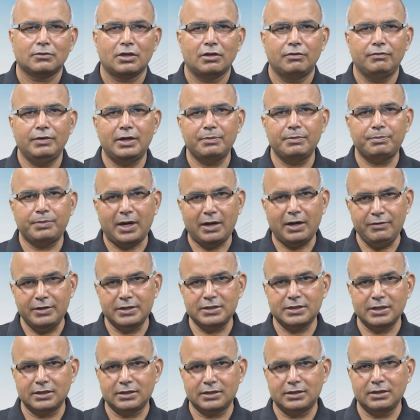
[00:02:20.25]
When a private
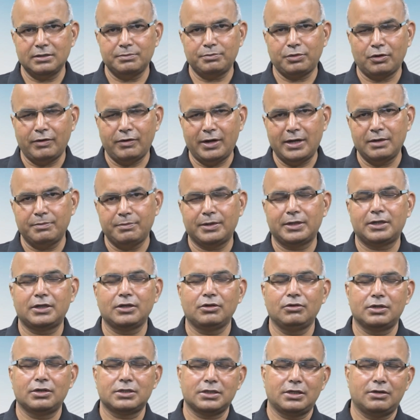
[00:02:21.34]
sector provides a
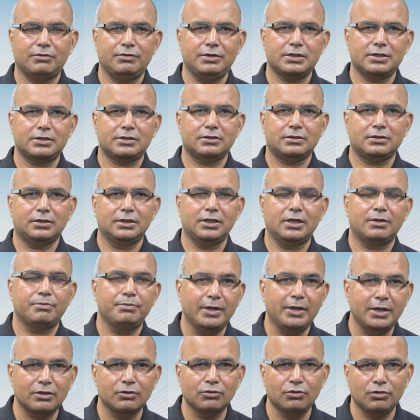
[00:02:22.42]
particular service, their
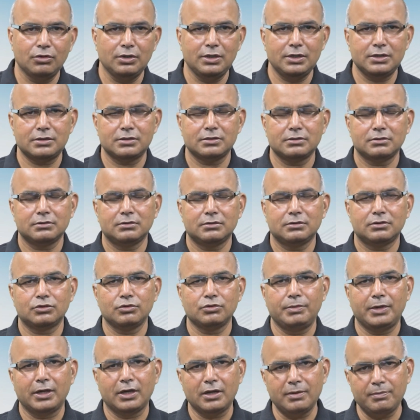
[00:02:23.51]
main goal is to
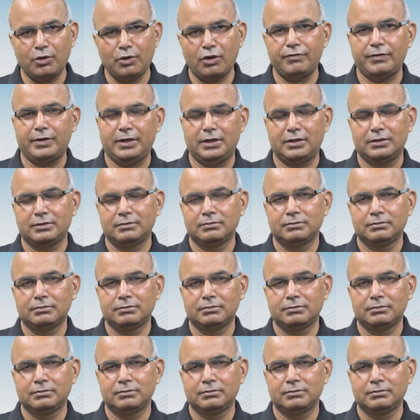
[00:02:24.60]
make a profit.